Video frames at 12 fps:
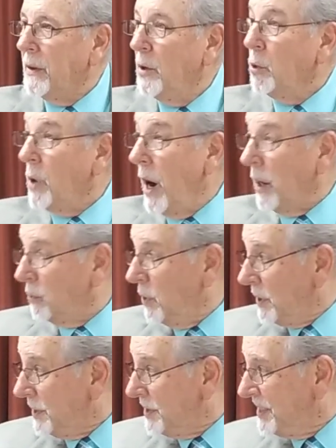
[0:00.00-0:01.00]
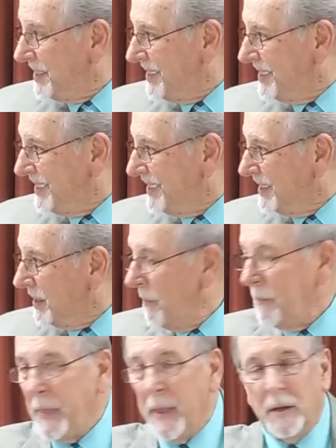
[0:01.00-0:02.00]
who God was.
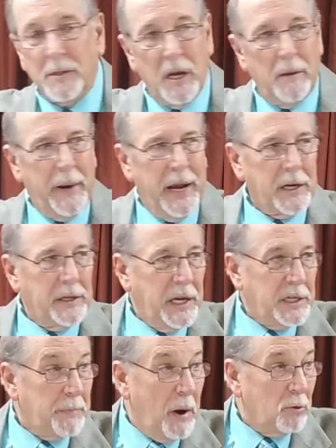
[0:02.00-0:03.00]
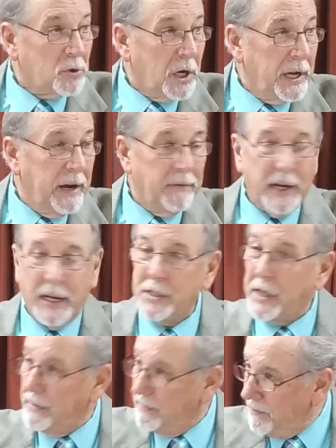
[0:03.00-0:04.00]
Son of man, can these bones live? And he
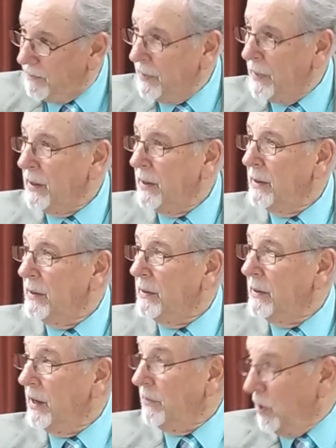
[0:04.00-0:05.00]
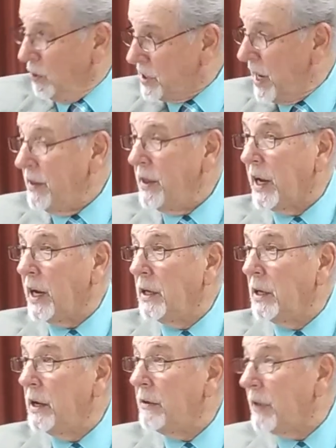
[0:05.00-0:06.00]
said, you say they
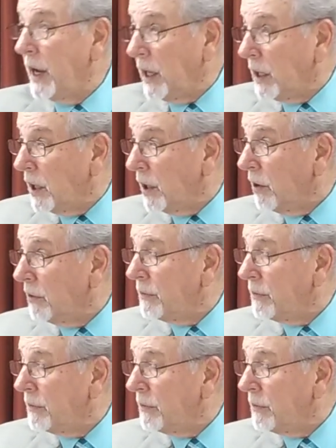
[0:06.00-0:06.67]
can live, they can live.